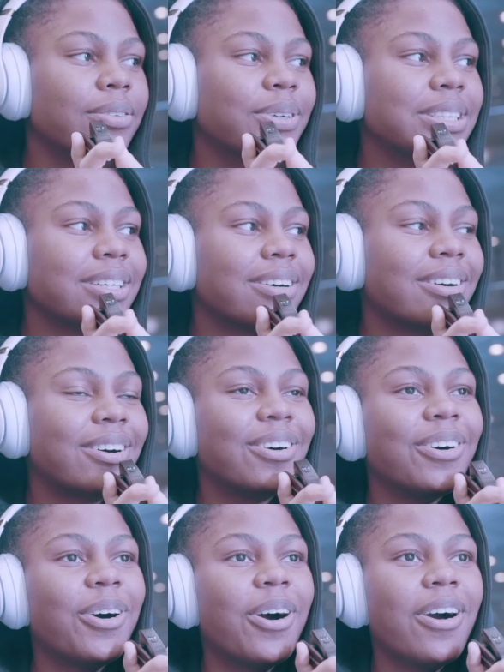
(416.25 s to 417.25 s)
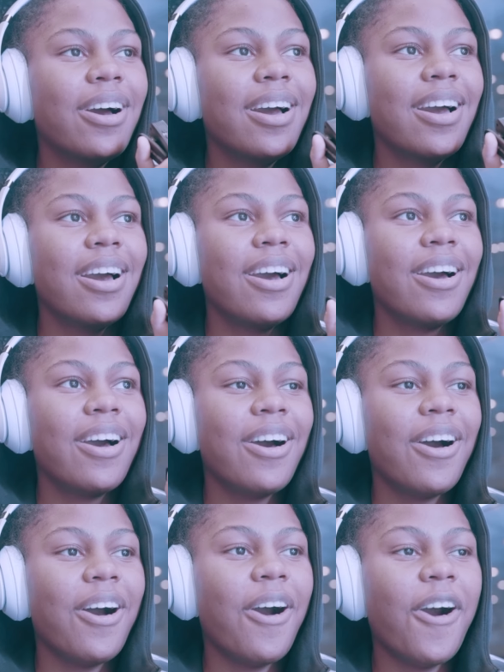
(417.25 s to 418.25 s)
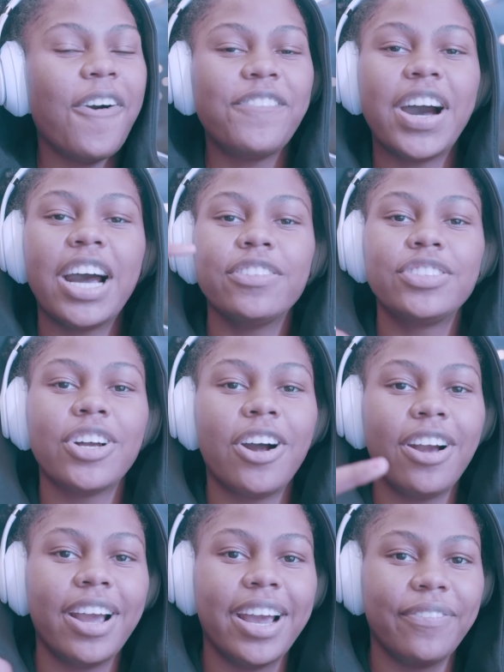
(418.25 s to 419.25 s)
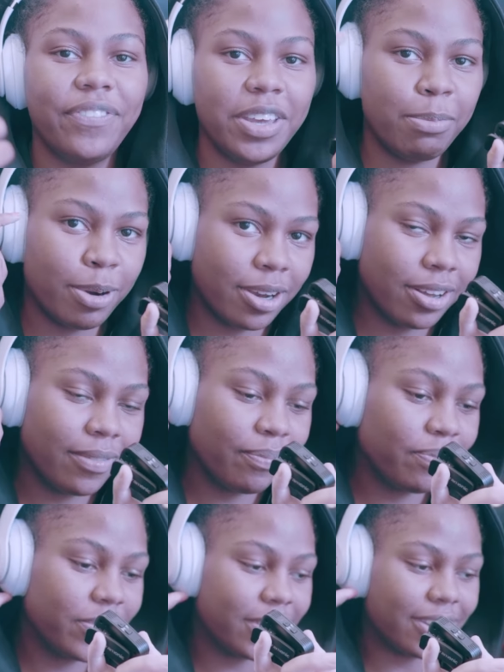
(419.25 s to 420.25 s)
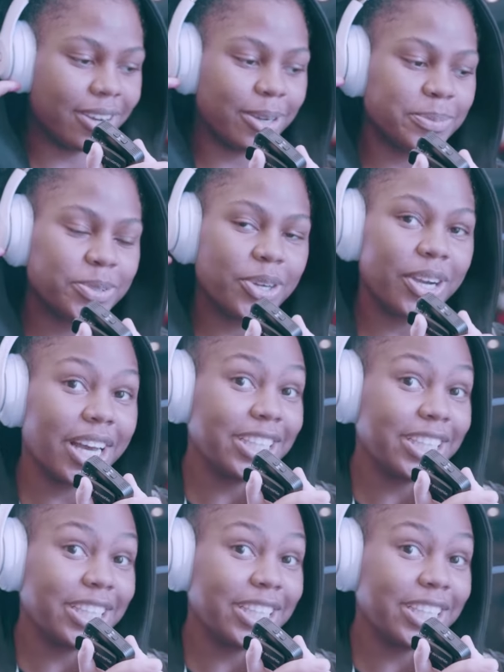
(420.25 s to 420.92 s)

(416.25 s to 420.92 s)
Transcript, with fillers: what's it called? All five star at FIBA. Um, so I